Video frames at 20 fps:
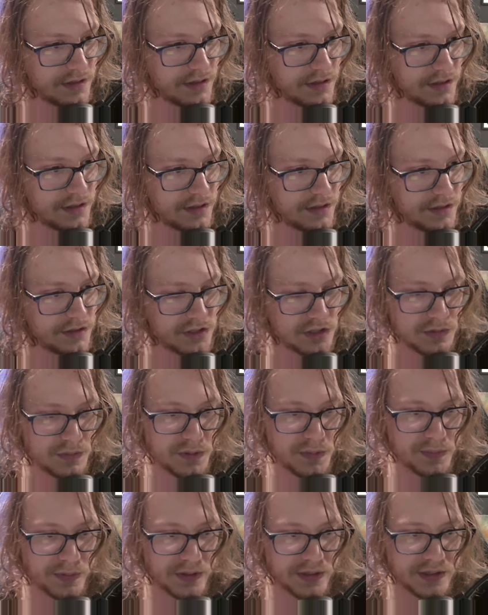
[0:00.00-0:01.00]
it should be
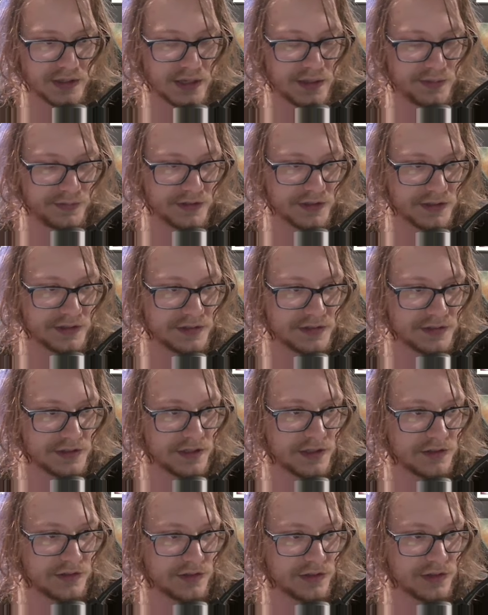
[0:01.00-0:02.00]
pretty obvious that
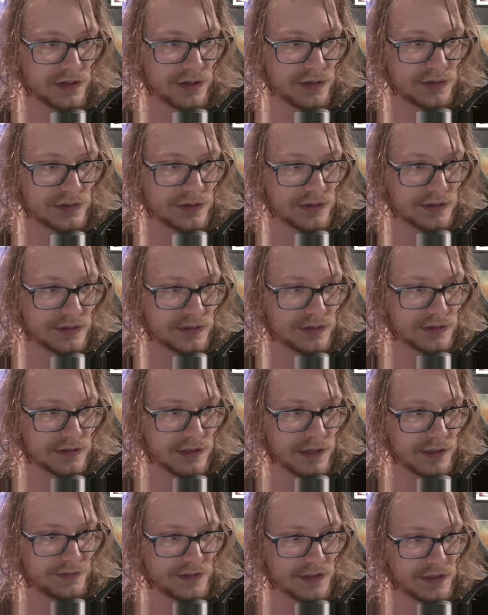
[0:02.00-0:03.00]
as you go to this
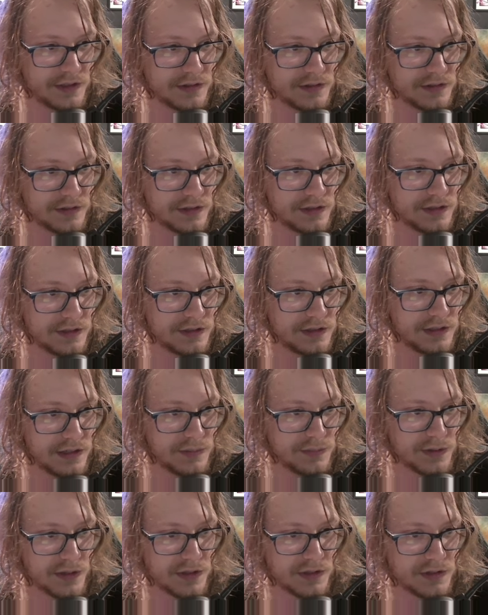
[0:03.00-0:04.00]
left-hand side, the
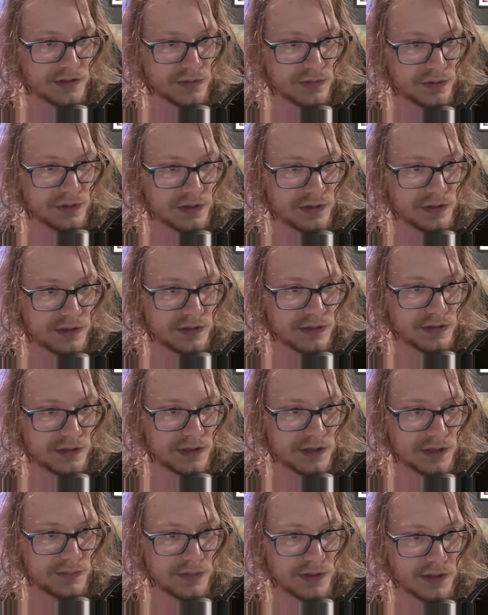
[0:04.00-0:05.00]
n-1 and the
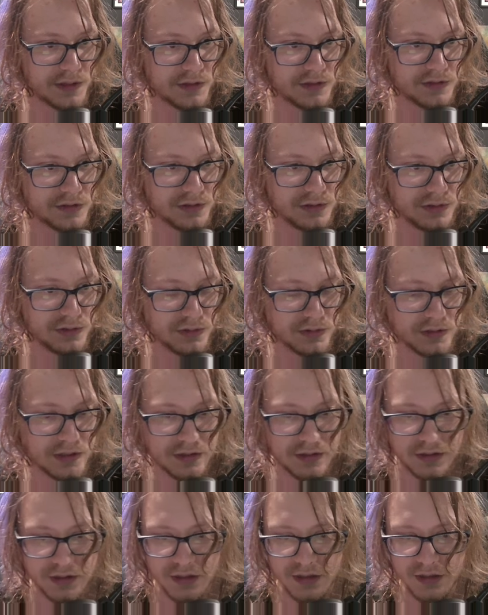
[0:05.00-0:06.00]
n-2, that
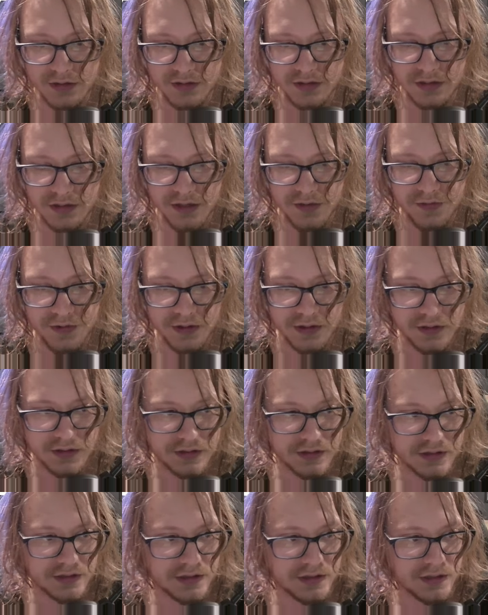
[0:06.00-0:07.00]
they're going to
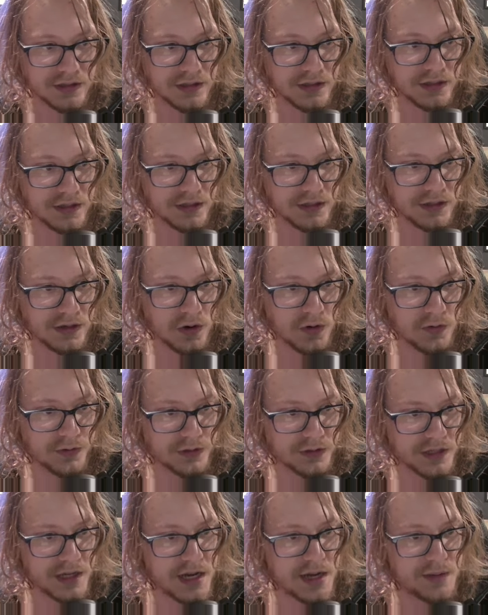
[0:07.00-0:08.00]
significantly
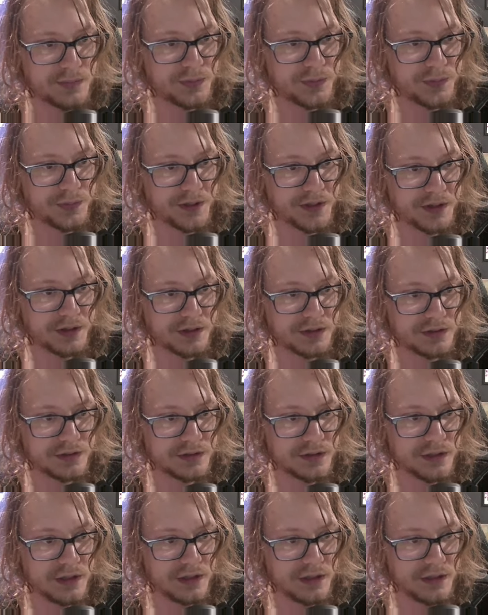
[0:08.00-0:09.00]
overlap because
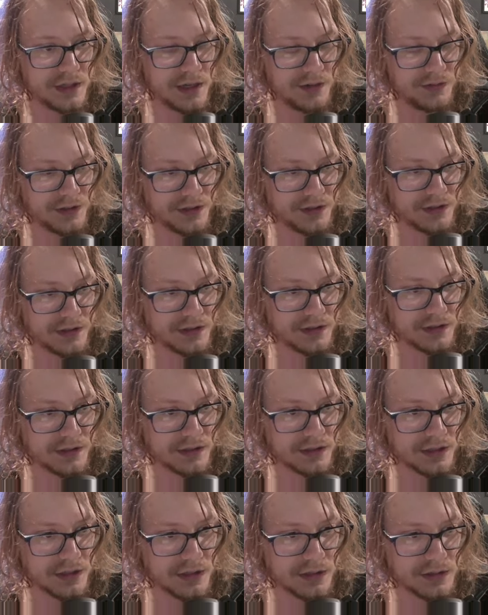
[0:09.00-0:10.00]
everything that
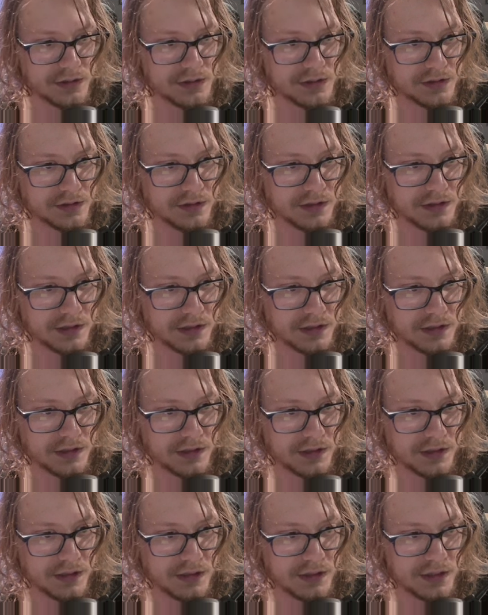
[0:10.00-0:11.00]
goes to the
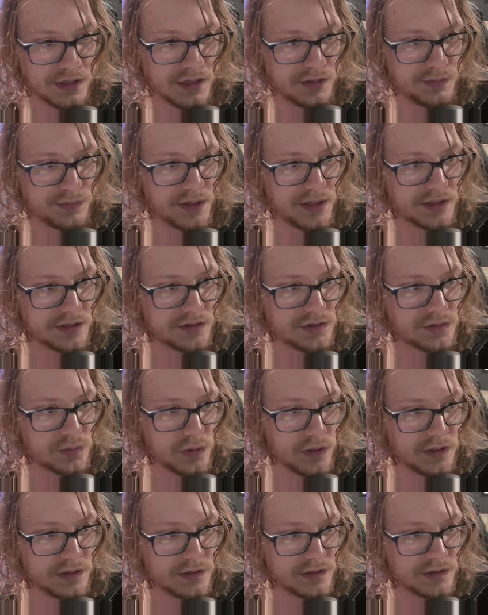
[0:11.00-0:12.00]

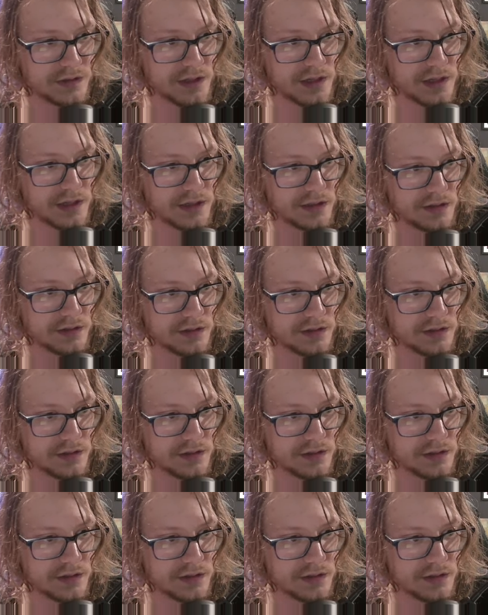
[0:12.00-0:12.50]
n-1 side,